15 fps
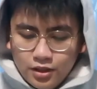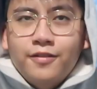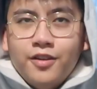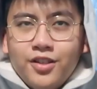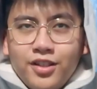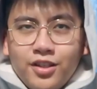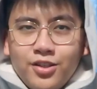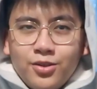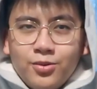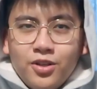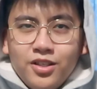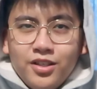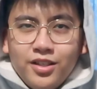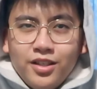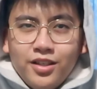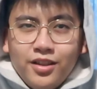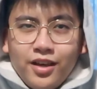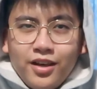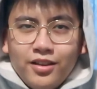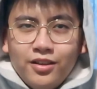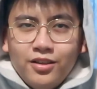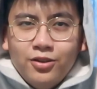First, I just want to say
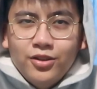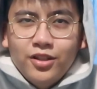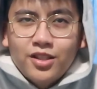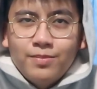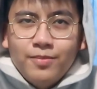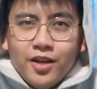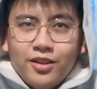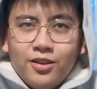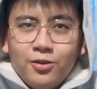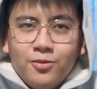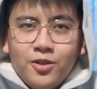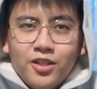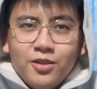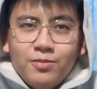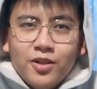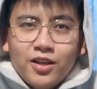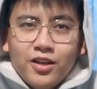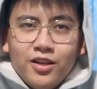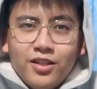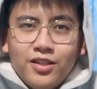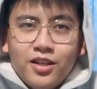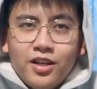that don't expect too much
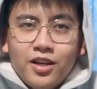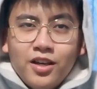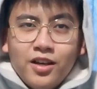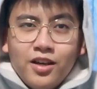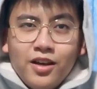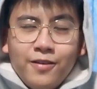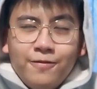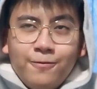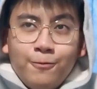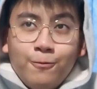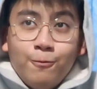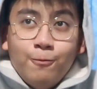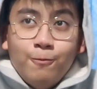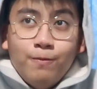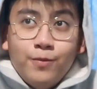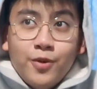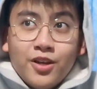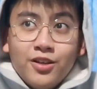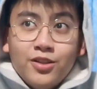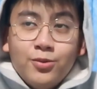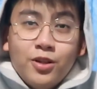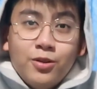because
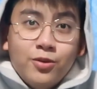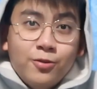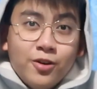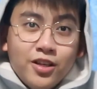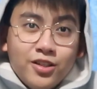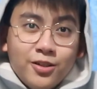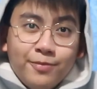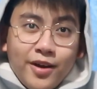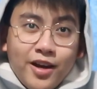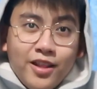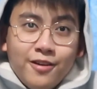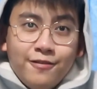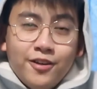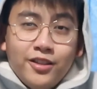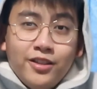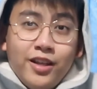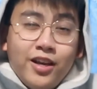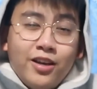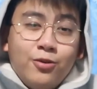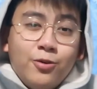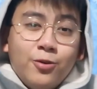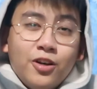while we were in Japan, I felt
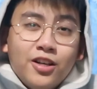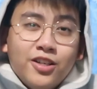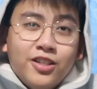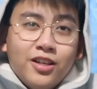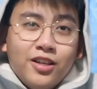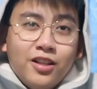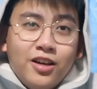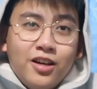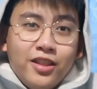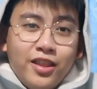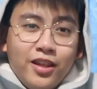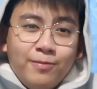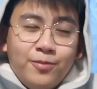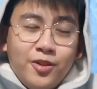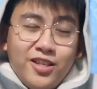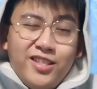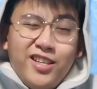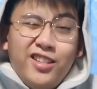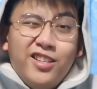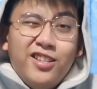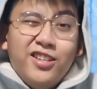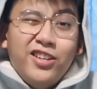like we were rushing a lot. Plus, I
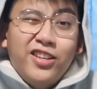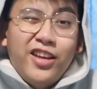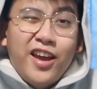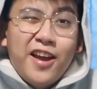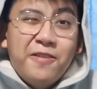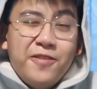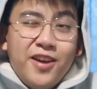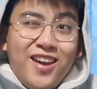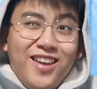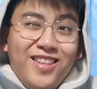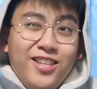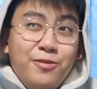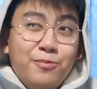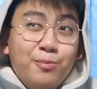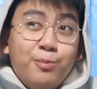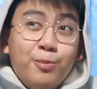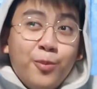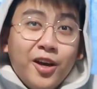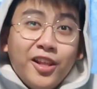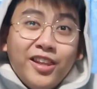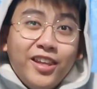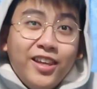didn't really have any
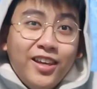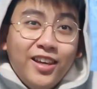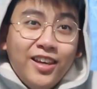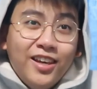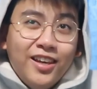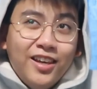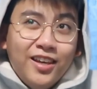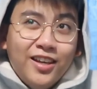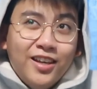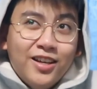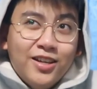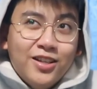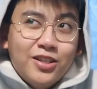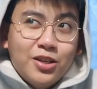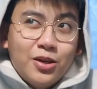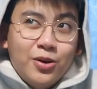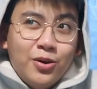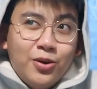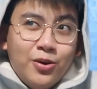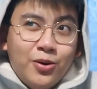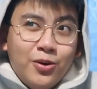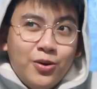money.
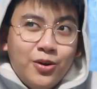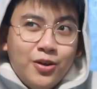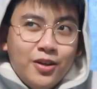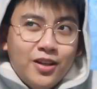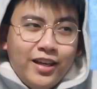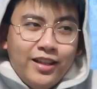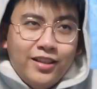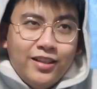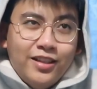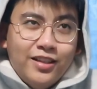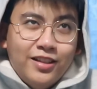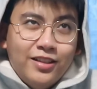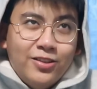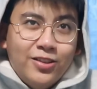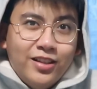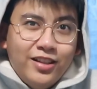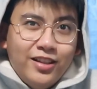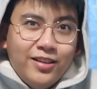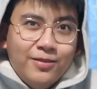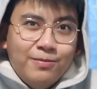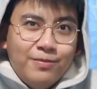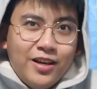So I didn't
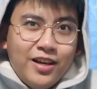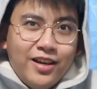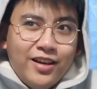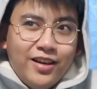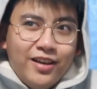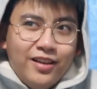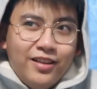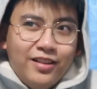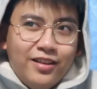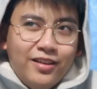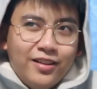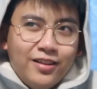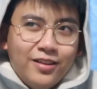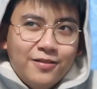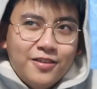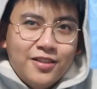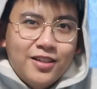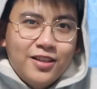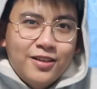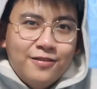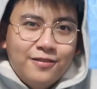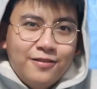really buy a lot of
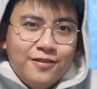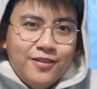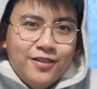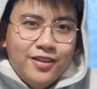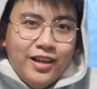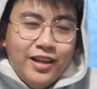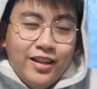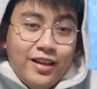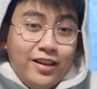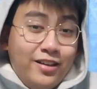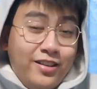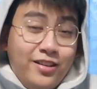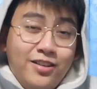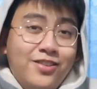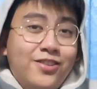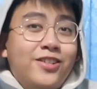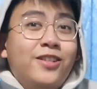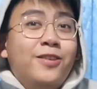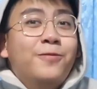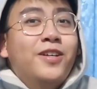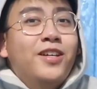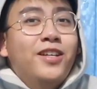stuff and I didn't
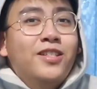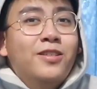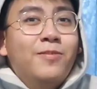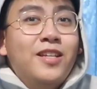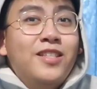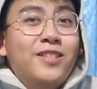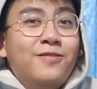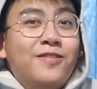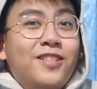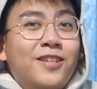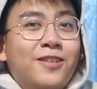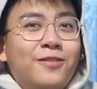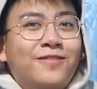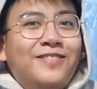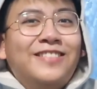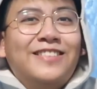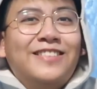really buy expensive stuff.